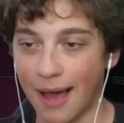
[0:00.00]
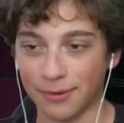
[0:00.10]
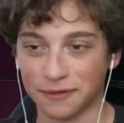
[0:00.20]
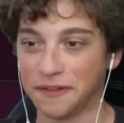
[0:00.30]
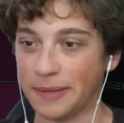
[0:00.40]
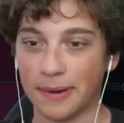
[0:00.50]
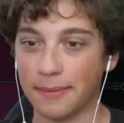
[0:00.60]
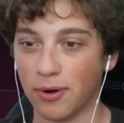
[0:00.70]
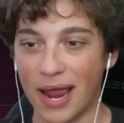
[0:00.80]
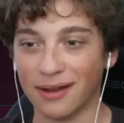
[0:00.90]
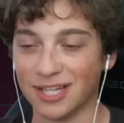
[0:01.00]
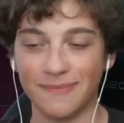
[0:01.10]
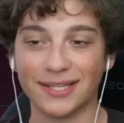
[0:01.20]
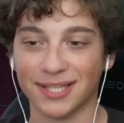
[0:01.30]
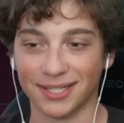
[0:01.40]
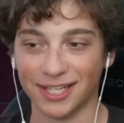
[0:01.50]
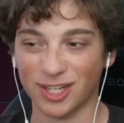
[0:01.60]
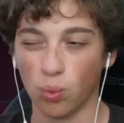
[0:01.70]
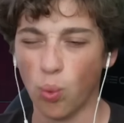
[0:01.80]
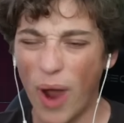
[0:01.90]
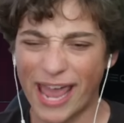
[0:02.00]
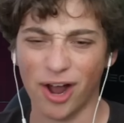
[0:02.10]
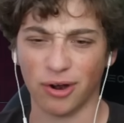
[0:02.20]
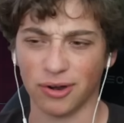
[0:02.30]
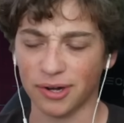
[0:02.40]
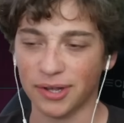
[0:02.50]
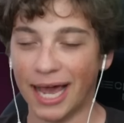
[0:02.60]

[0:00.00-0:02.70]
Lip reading: I'm just flipping them around and it makes the click way harder.